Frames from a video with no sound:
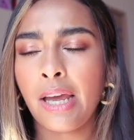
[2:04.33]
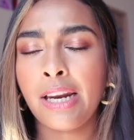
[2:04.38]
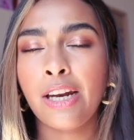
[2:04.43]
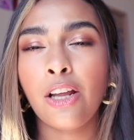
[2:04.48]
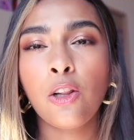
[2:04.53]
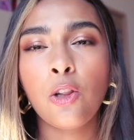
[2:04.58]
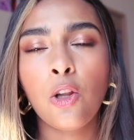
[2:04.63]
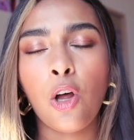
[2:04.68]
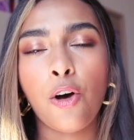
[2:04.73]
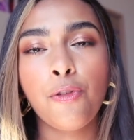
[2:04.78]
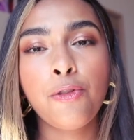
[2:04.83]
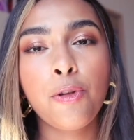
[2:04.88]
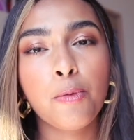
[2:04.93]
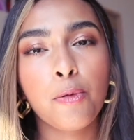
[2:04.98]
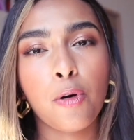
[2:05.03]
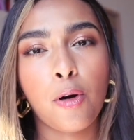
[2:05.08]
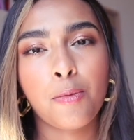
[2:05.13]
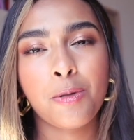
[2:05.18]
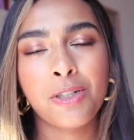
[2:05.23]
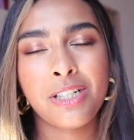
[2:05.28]
And a lot of the
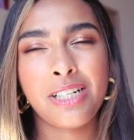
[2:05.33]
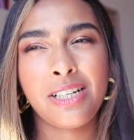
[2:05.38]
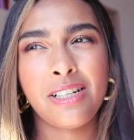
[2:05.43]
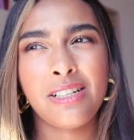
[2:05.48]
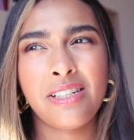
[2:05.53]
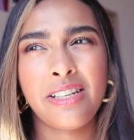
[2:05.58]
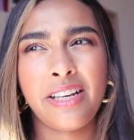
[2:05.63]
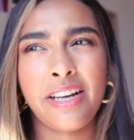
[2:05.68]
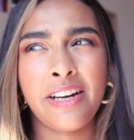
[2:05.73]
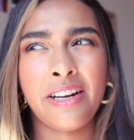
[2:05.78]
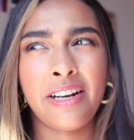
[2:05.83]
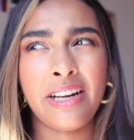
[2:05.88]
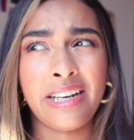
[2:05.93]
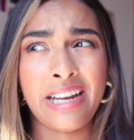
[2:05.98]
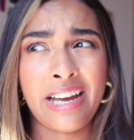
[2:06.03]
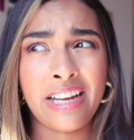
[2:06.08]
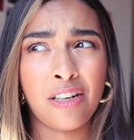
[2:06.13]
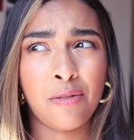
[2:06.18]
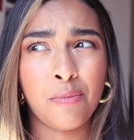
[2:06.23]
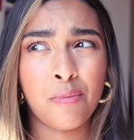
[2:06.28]
properties here
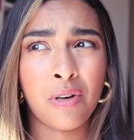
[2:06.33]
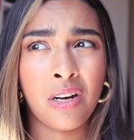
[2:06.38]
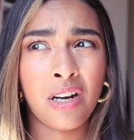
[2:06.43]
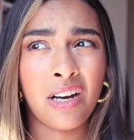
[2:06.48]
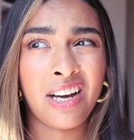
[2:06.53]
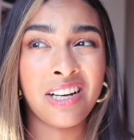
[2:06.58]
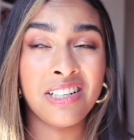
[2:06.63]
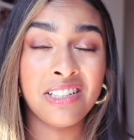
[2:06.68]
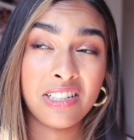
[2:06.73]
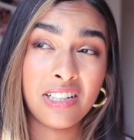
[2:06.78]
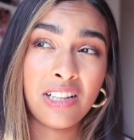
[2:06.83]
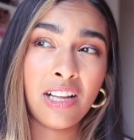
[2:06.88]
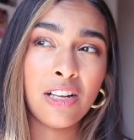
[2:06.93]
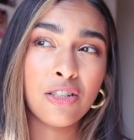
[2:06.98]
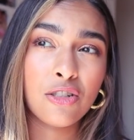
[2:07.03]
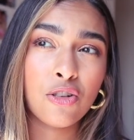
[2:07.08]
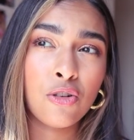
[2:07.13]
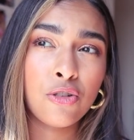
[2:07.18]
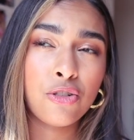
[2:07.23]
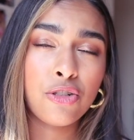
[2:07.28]
in Edinburgh and
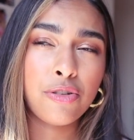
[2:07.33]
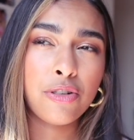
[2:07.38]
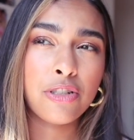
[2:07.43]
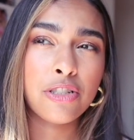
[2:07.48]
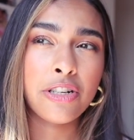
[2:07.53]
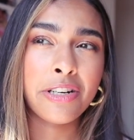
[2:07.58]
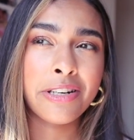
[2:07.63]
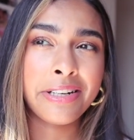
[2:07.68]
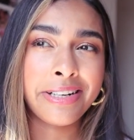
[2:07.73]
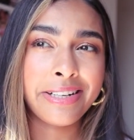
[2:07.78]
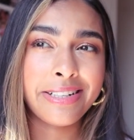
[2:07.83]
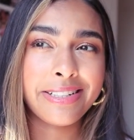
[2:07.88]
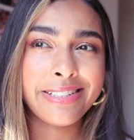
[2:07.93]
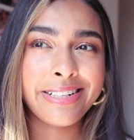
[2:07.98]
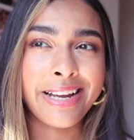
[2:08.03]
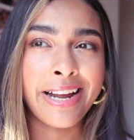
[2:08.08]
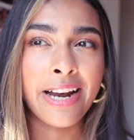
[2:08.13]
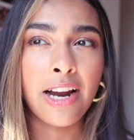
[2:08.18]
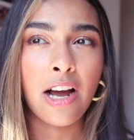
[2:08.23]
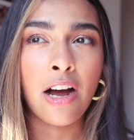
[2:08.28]
Glasgow to a certain
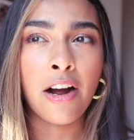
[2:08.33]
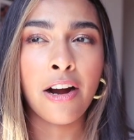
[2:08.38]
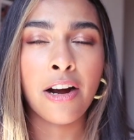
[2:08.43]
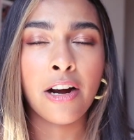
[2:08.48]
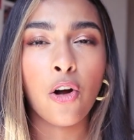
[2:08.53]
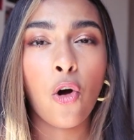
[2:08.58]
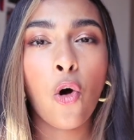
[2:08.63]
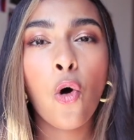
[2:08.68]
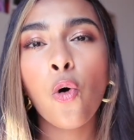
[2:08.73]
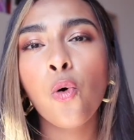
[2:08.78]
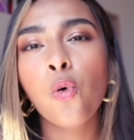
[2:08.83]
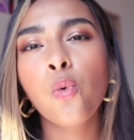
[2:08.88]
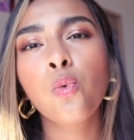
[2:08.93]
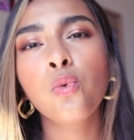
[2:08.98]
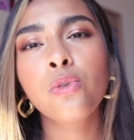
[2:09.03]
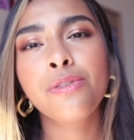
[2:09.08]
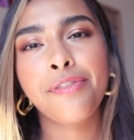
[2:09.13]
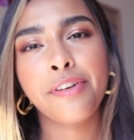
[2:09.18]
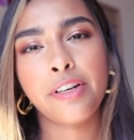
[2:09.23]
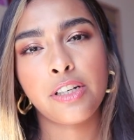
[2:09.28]
extent are
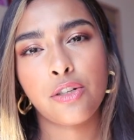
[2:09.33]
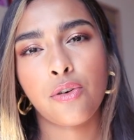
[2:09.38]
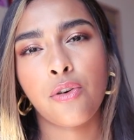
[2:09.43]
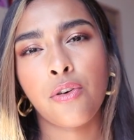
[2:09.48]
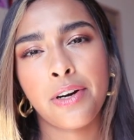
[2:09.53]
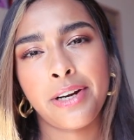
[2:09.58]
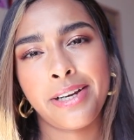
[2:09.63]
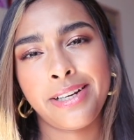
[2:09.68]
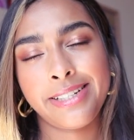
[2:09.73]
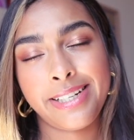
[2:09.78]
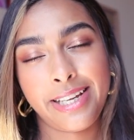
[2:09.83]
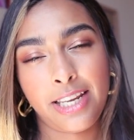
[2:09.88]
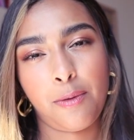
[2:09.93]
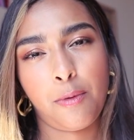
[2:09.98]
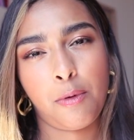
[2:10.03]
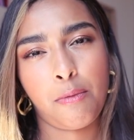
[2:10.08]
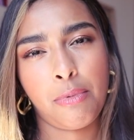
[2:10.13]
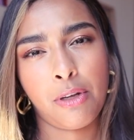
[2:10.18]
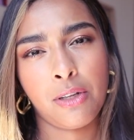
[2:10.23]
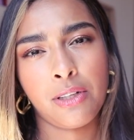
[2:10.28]
old Victorian
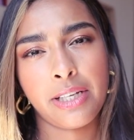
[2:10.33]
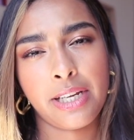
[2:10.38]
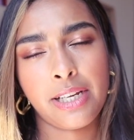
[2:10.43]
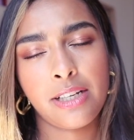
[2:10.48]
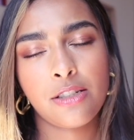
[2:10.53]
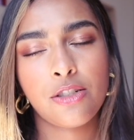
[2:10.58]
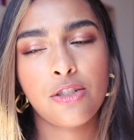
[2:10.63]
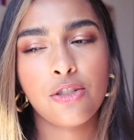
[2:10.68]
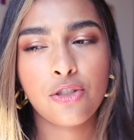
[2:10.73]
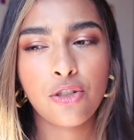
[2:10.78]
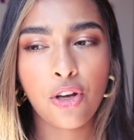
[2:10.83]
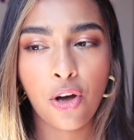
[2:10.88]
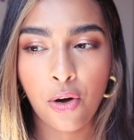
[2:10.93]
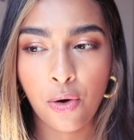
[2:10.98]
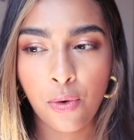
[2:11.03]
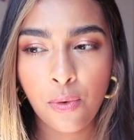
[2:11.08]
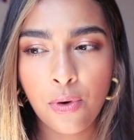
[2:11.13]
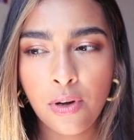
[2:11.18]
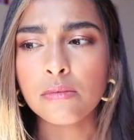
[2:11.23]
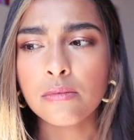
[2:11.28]
tenement buildings,
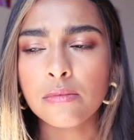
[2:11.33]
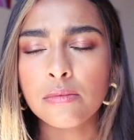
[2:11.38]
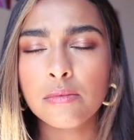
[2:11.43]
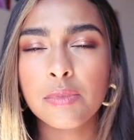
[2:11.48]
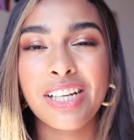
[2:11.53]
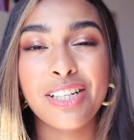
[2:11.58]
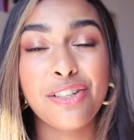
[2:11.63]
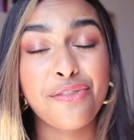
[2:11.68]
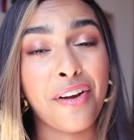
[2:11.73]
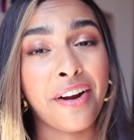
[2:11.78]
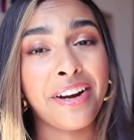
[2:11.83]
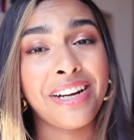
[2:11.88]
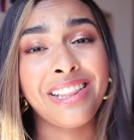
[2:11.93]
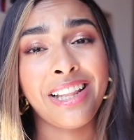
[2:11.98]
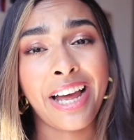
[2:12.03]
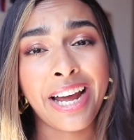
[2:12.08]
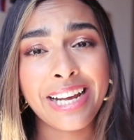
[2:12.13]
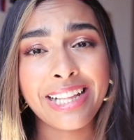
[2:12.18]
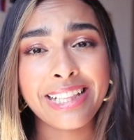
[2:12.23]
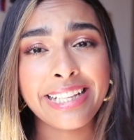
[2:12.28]
so it's very
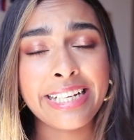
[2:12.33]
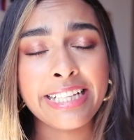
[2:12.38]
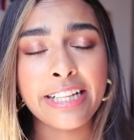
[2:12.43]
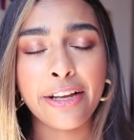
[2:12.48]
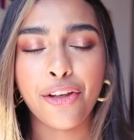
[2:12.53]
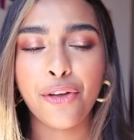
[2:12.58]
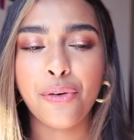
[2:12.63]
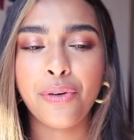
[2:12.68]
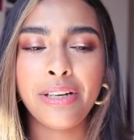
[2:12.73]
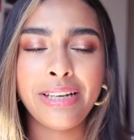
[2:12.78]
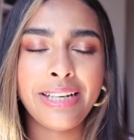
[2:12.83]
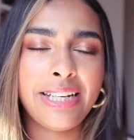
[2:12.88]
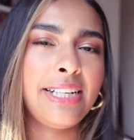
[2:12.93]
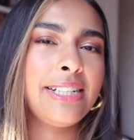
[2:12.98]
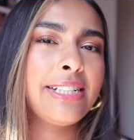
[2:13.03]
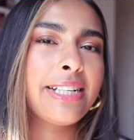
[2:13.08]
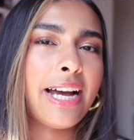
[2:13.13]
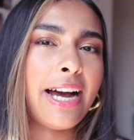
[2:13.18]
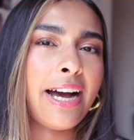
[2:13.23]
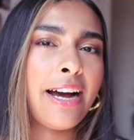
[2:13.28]
likely that you'd
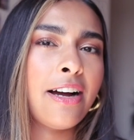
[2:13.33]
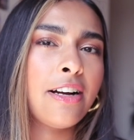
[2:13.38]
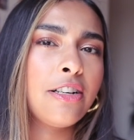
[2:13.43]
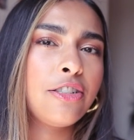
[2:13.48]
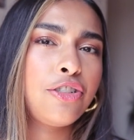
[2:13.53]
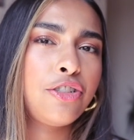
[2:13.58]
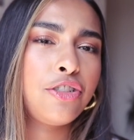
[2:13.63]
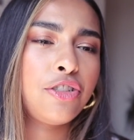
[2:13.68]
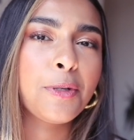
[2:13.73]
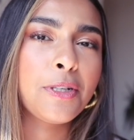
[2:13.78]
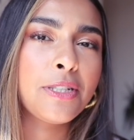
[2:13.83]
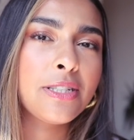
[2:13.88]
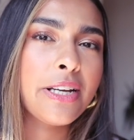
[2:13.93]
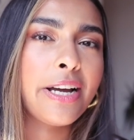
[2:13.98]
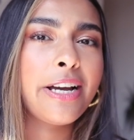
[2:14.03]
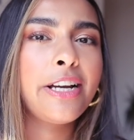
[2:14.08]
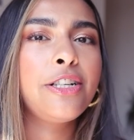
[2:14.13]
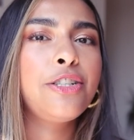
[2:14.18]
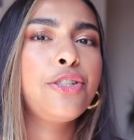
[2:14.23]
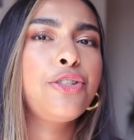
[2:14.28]
need cash put
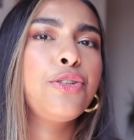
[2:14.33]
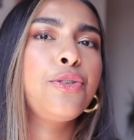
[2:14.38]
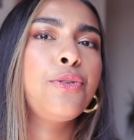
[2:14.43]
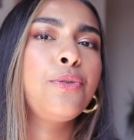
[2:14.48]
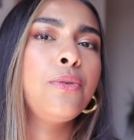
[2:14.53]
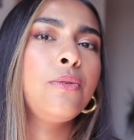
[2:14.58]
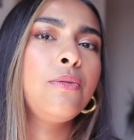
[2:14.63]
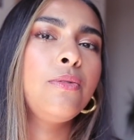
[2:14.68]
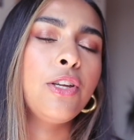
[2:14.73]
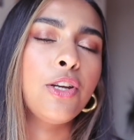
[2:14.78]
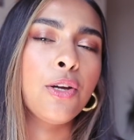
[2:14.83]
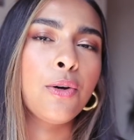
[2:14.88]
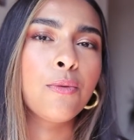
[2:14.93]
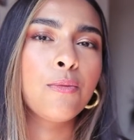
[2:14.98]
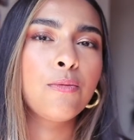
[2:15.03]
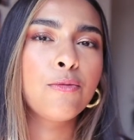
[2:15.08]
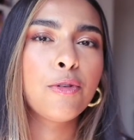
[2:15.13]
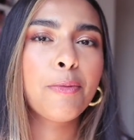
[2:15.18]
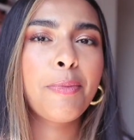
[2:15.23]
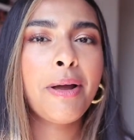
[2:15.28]
aside to, you know,
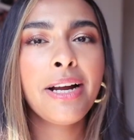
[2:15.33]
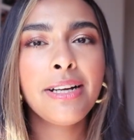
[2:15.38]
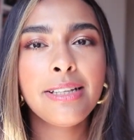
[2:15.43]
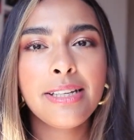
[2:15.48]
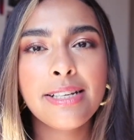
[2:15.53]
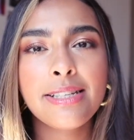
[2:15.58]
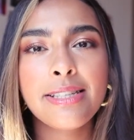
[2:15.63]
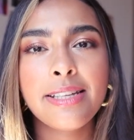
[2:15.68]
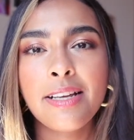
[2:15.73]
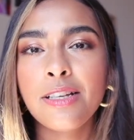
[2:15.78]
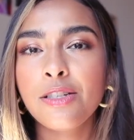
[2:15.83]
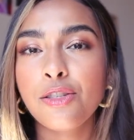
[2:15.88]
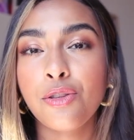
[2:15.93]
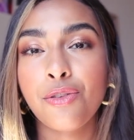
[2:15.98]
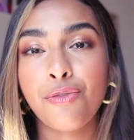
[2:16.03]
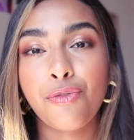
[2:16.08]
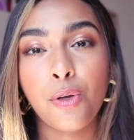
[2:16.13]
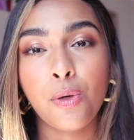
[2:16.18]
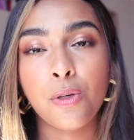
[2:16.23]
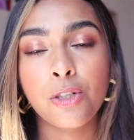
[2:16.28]
repair these things in
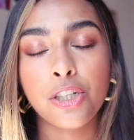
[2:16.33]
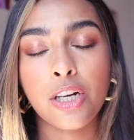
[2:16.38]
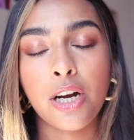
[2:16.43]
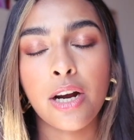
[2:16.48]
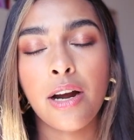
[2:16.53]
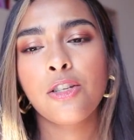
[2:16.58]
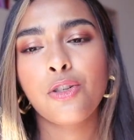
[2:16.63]
the future.